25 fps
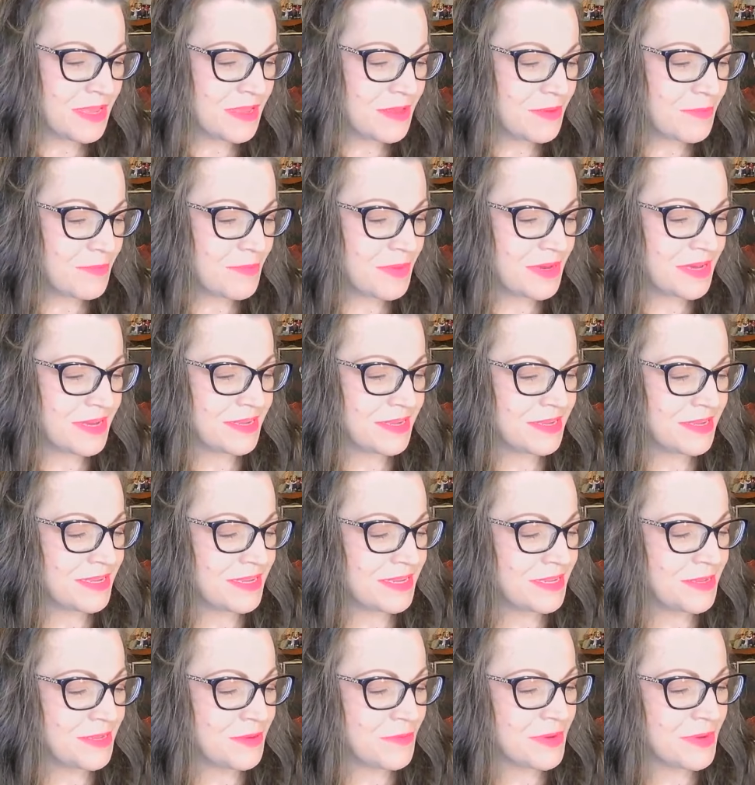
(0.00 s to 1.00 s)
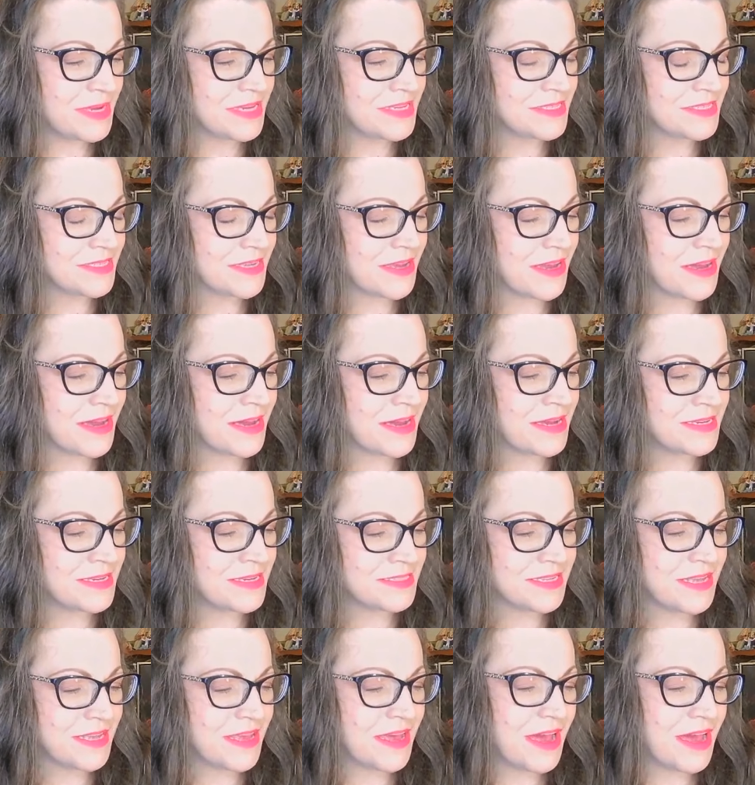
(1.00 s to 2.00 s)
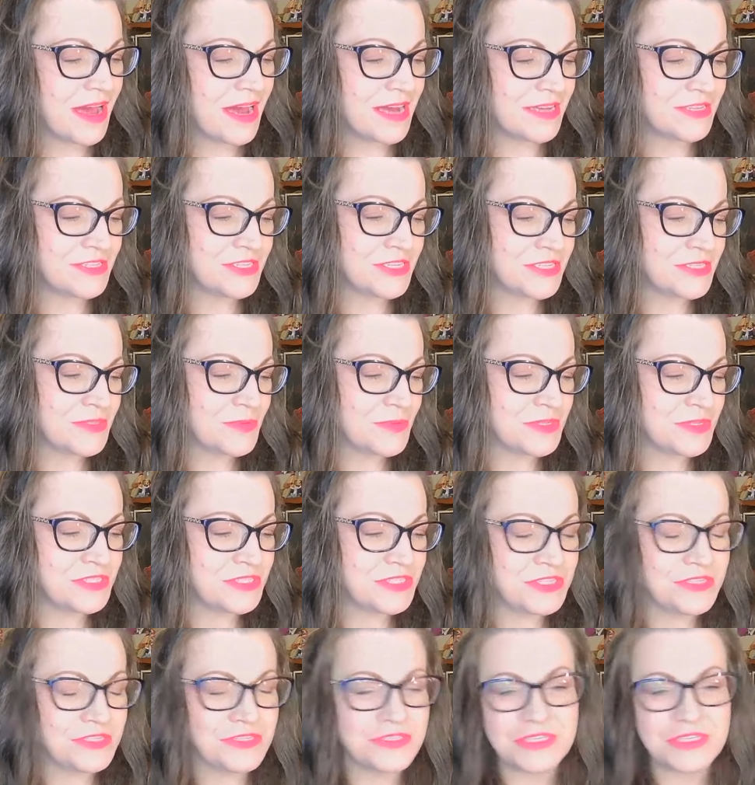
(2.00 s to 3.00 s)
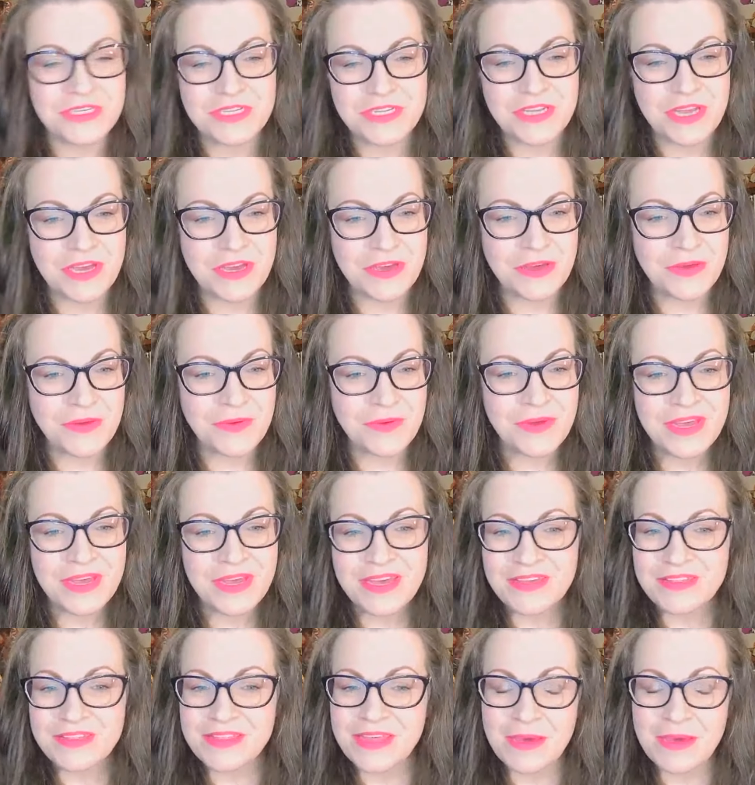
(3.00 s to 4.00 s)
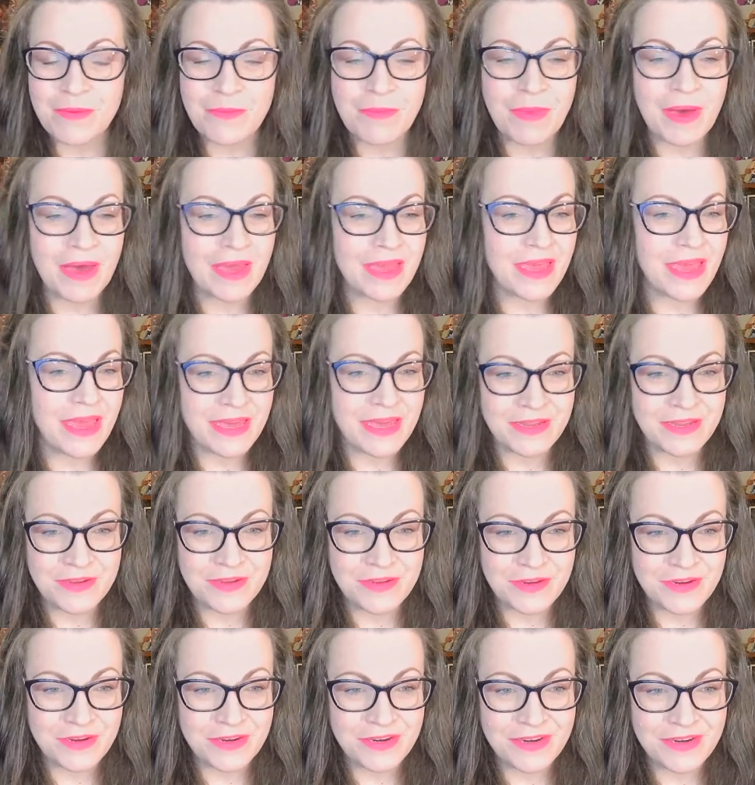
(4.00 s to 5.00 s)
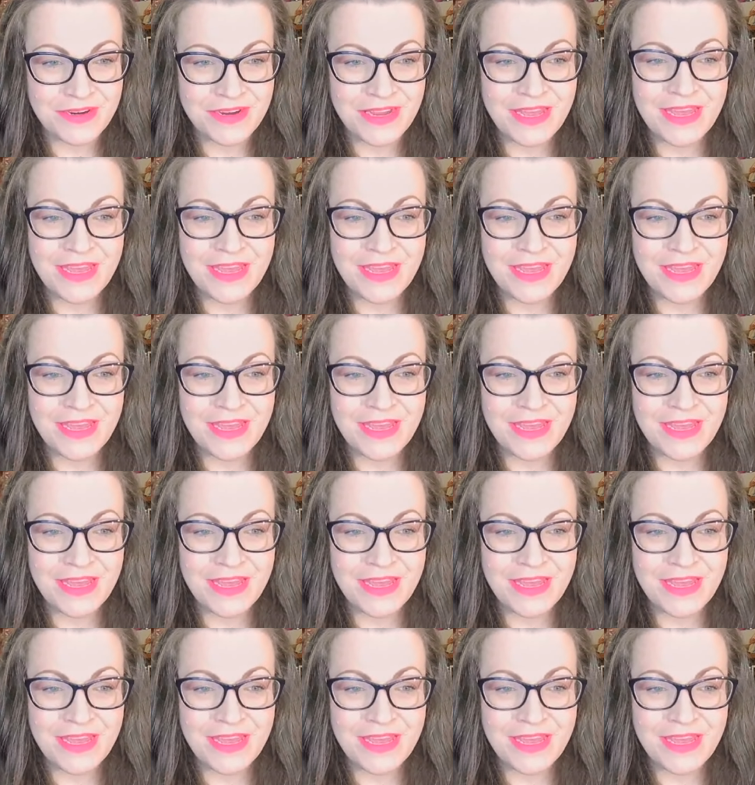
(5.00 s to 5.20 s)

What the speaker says: But anyways, guys, I just want you to know that my editor